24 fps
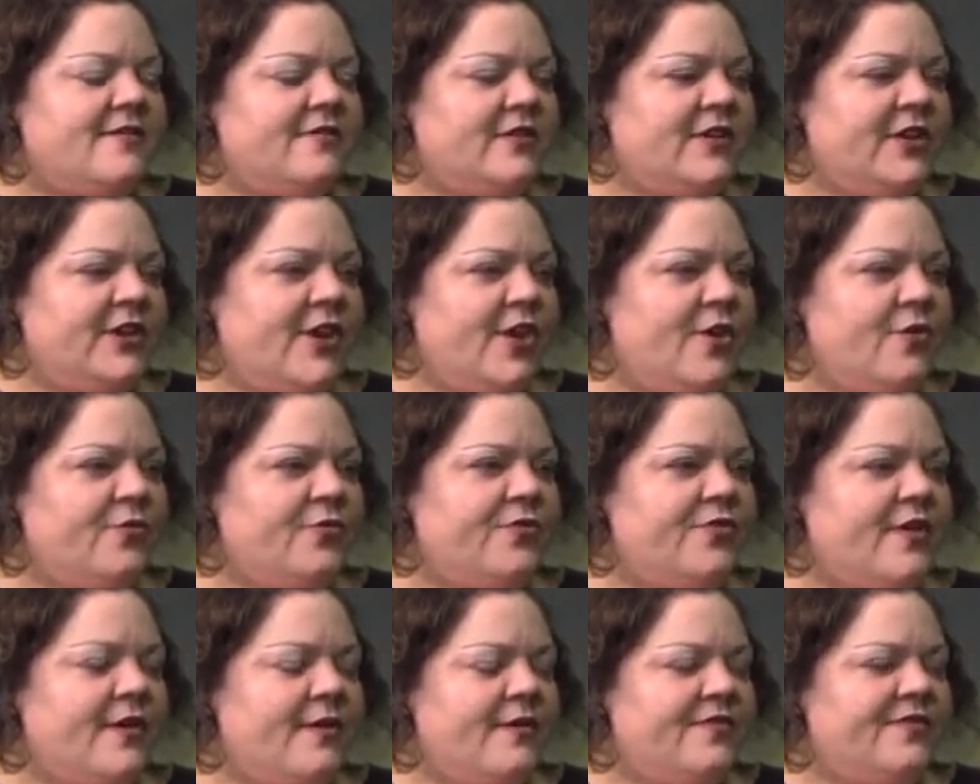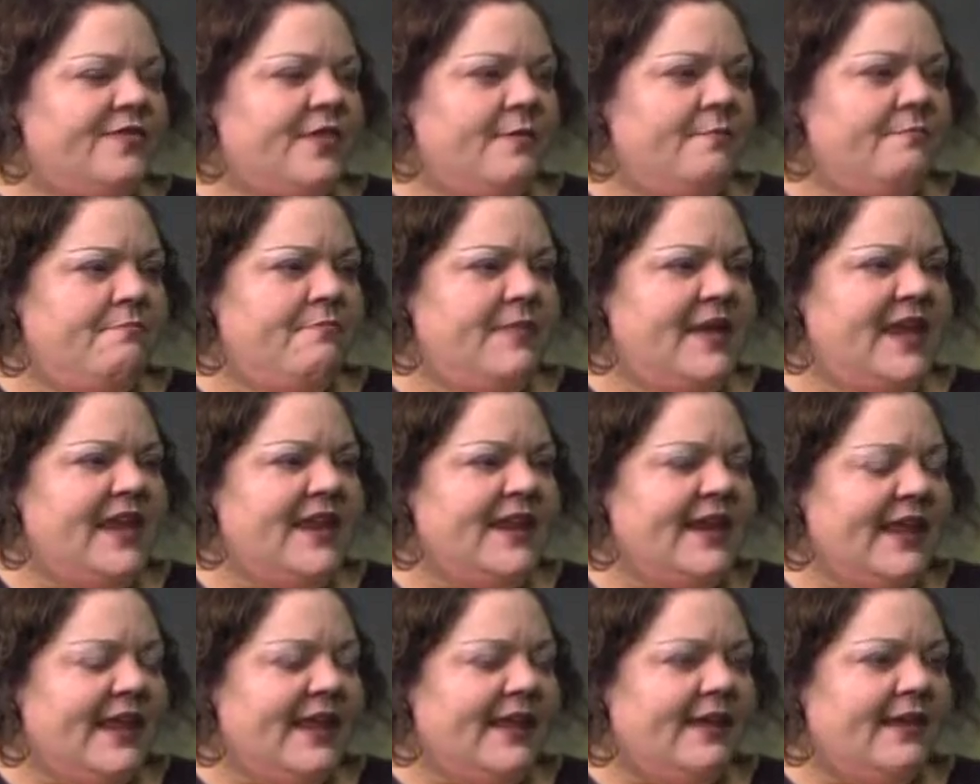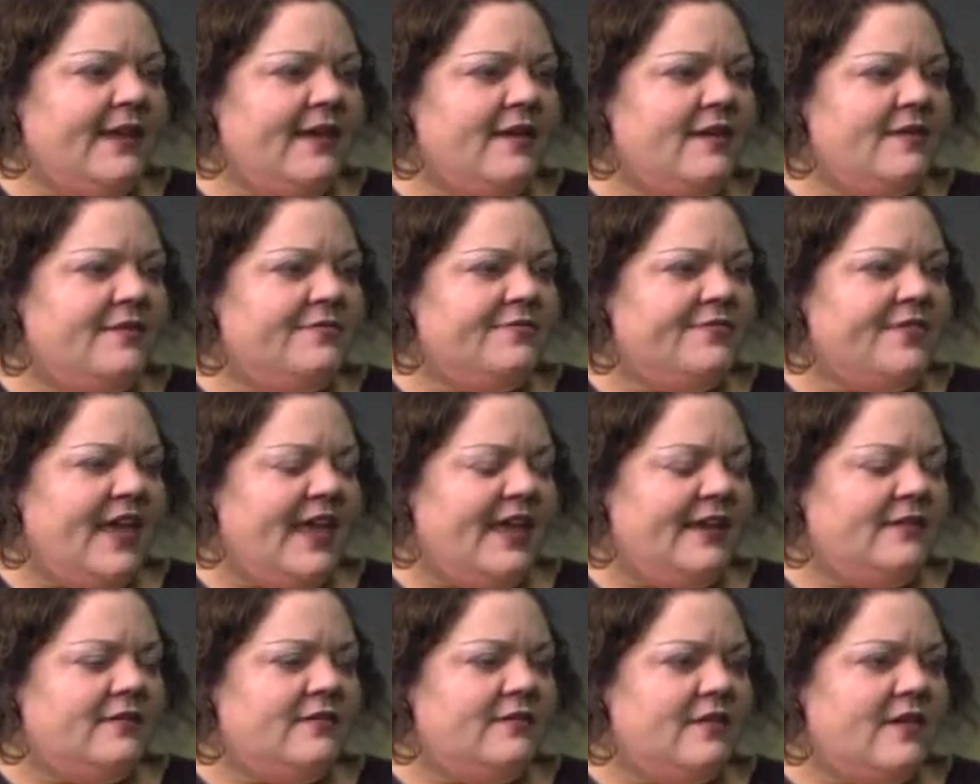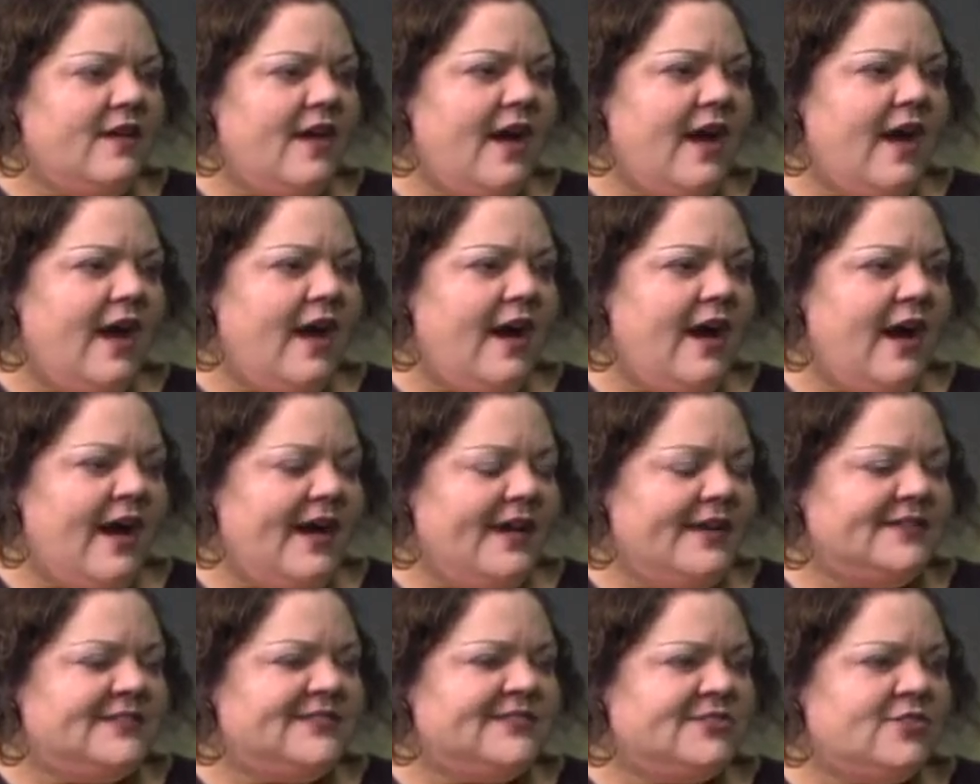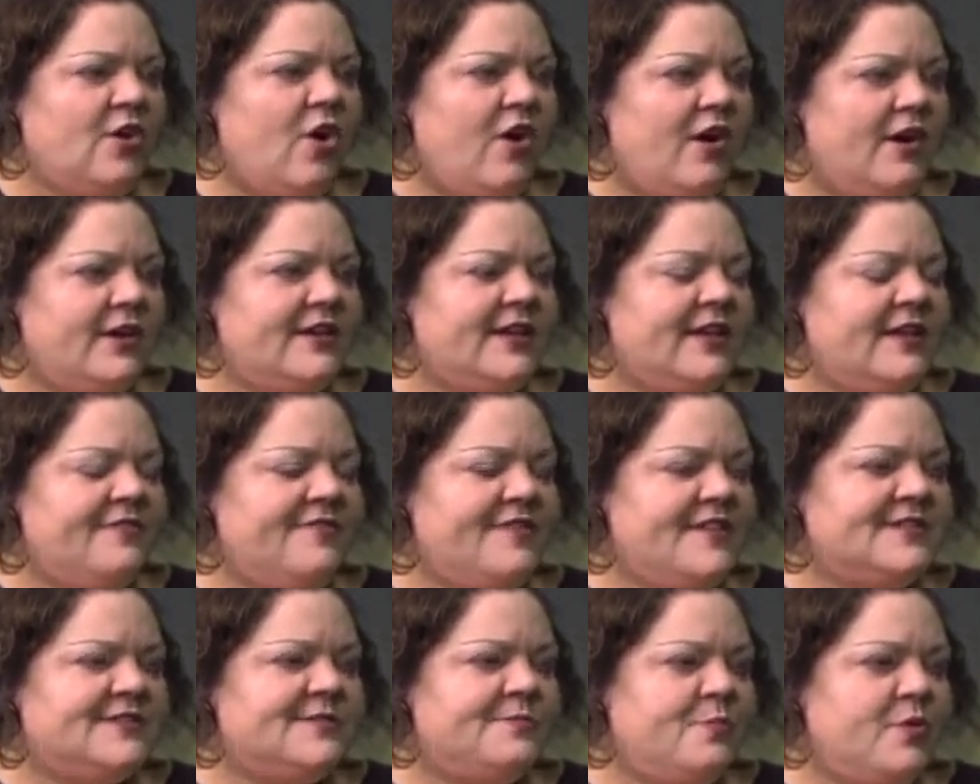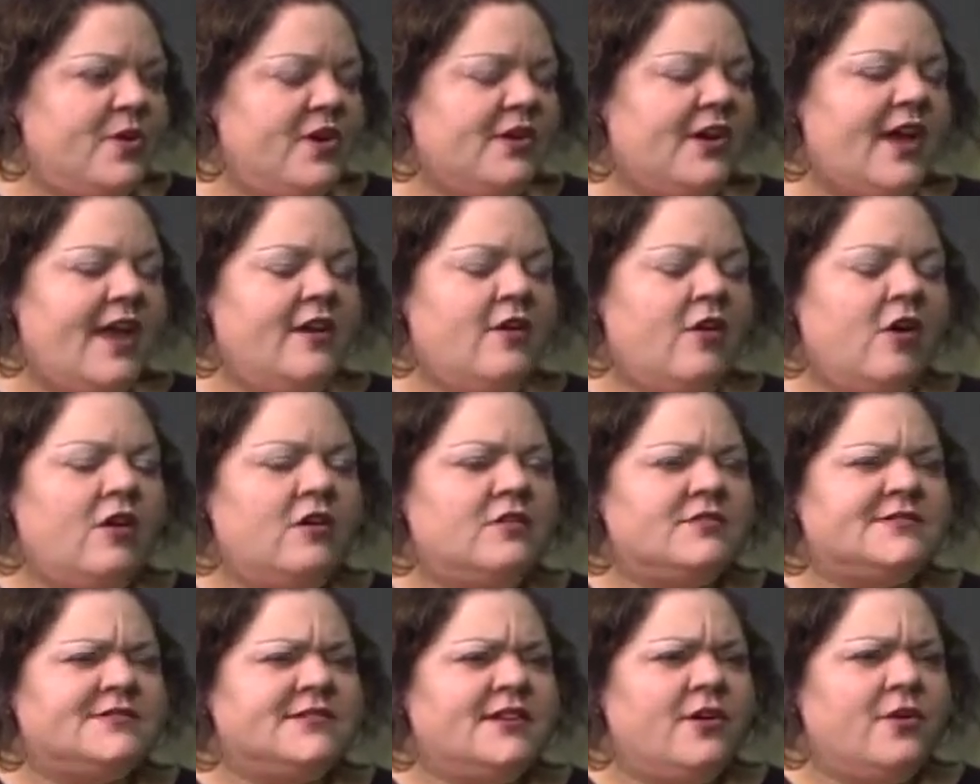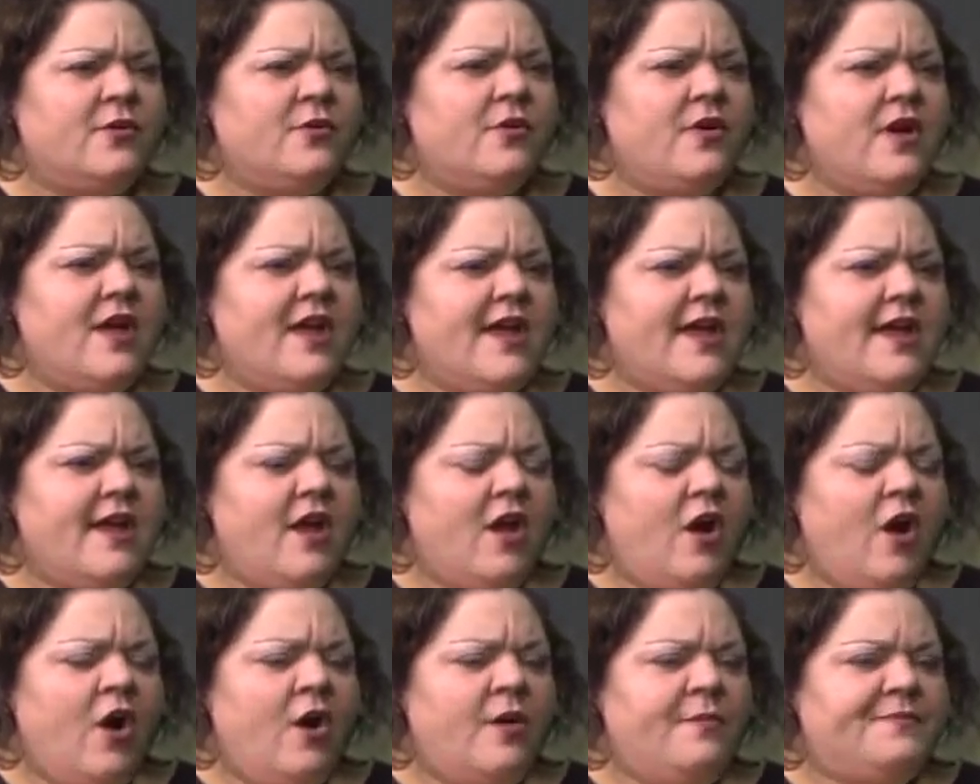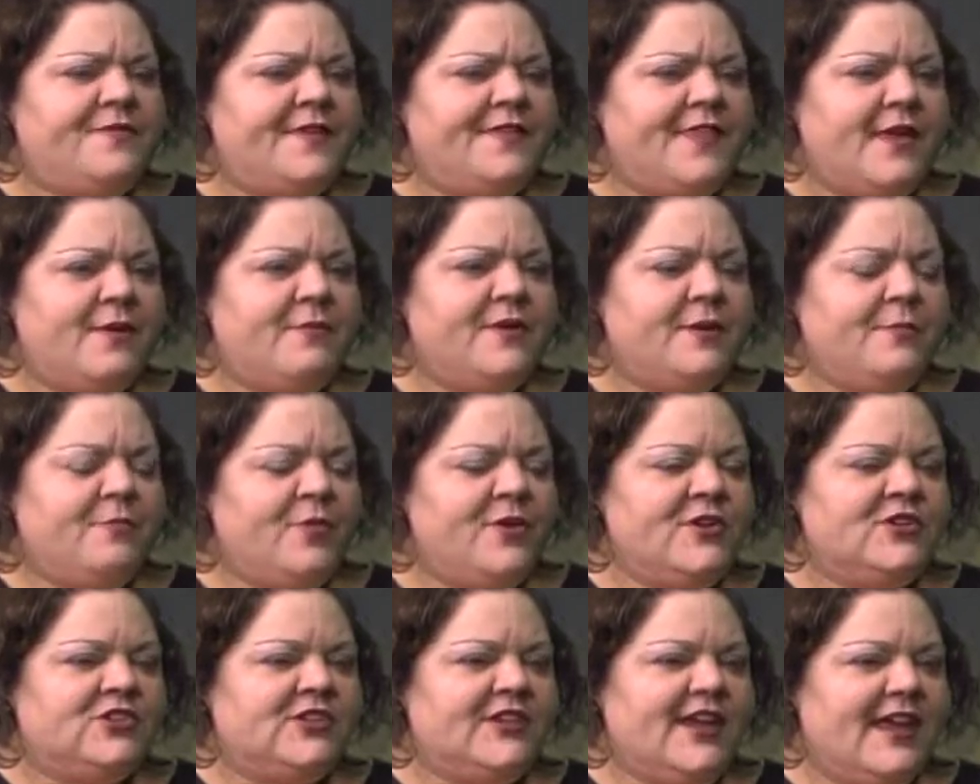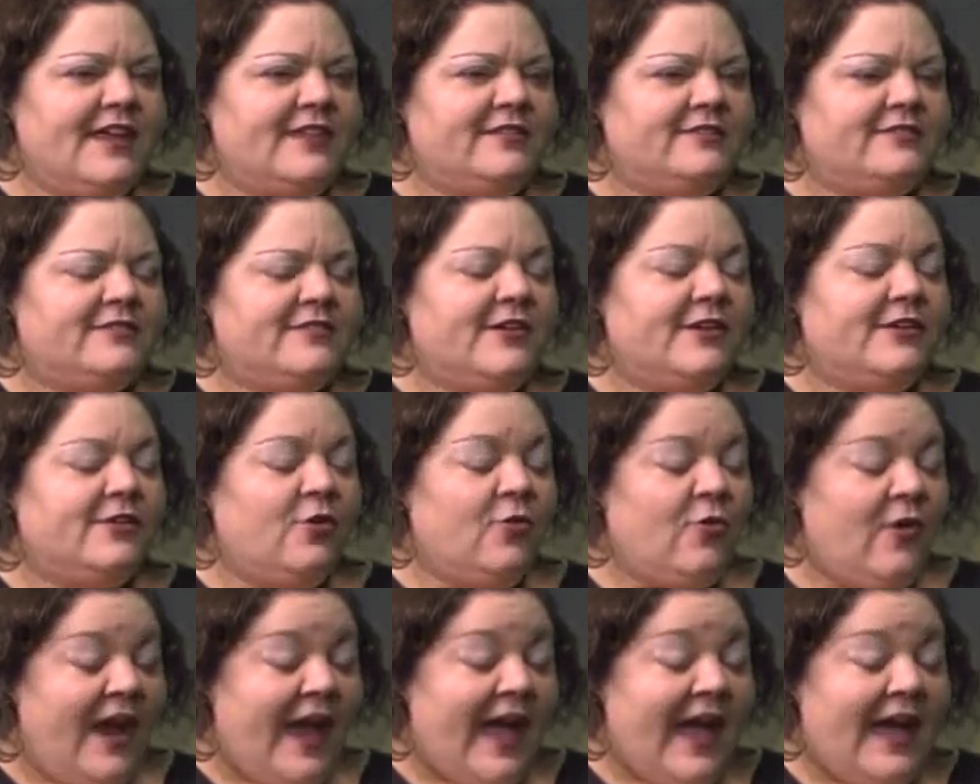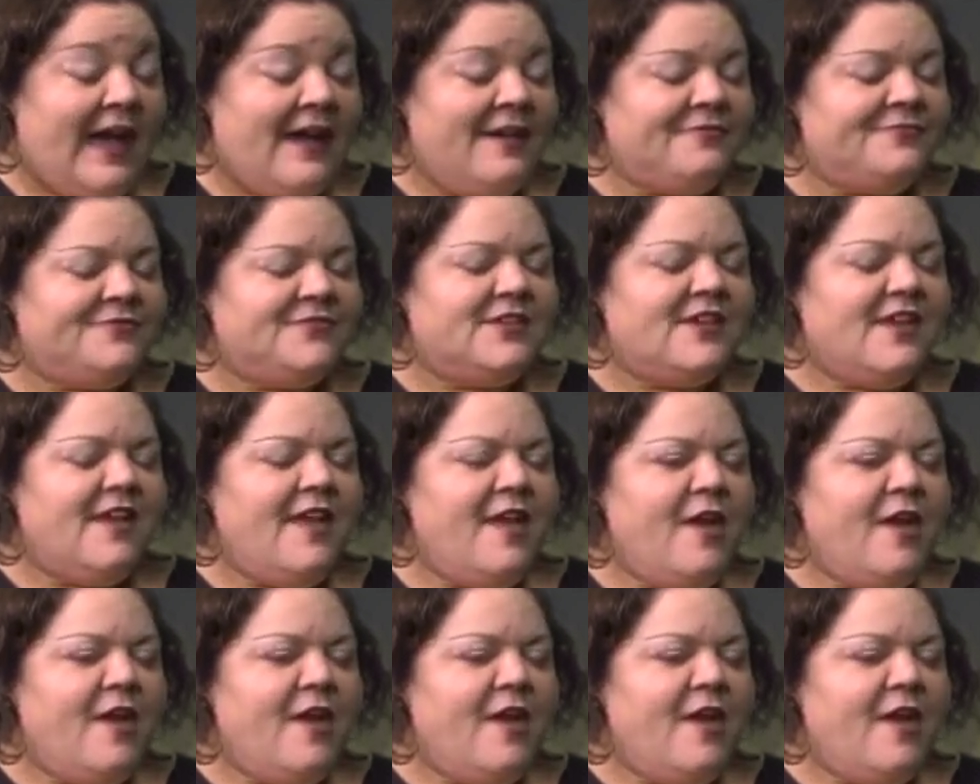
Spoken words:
the meaning that I sought in this book, and also hope that they would appreciate the craft.